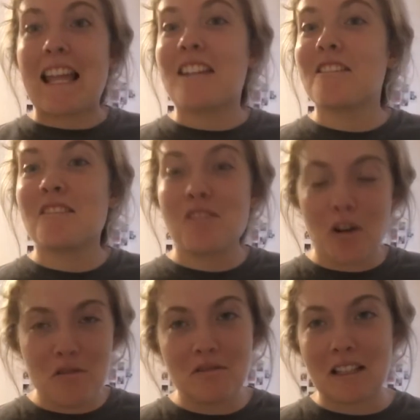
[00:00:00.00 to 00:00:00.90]
is so
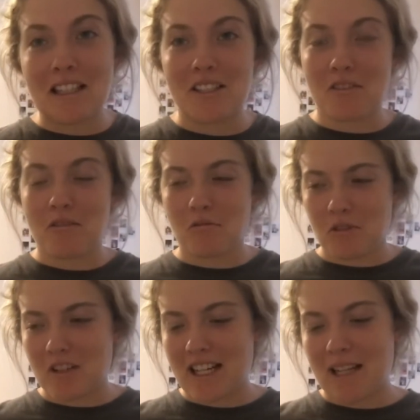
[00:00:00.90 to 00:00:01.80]
fun and
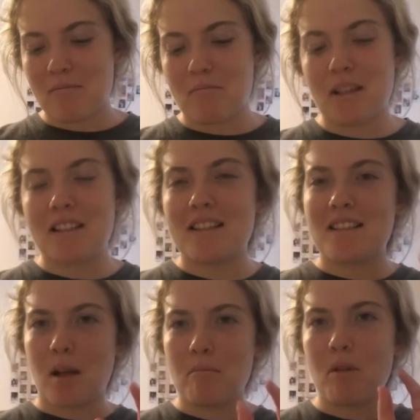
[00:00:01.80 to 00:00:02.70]
rewarding, but
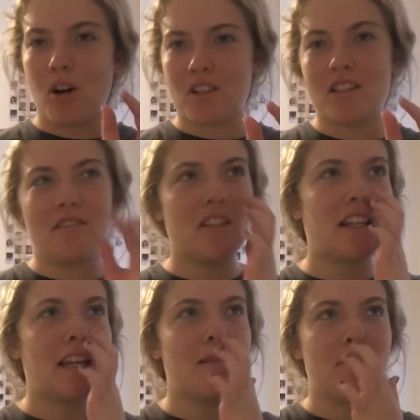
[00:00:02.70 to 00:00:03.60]
some parts of it
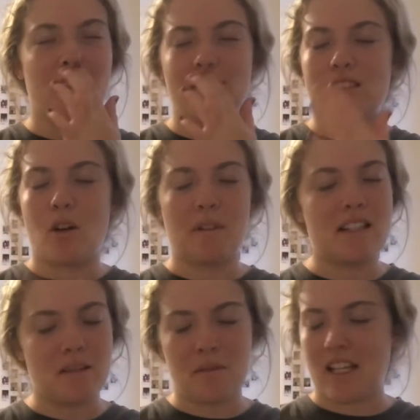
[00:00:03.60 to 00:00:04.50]
can be so
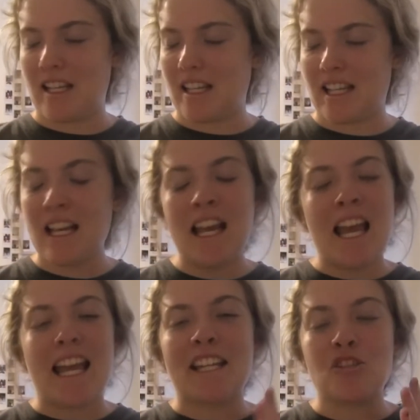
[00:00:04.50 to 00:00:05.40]
intimidating
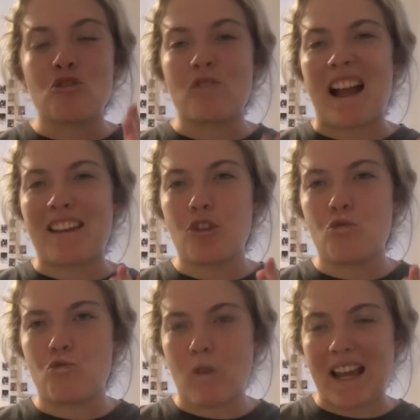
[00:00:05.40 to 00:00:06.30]
and drag
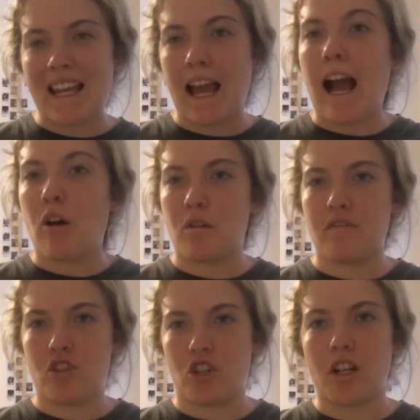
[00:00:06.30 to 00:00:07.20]
you right out of
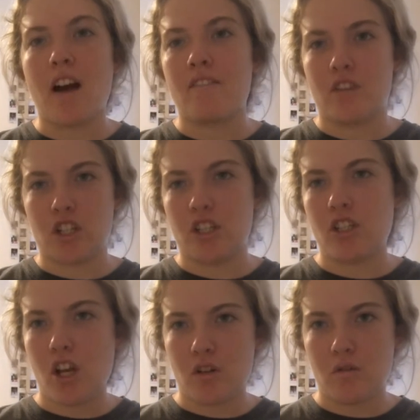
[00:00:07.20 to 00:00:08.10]
your comfort
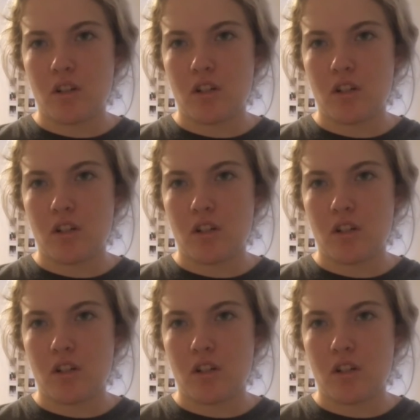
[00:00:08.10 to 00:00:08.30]
zone,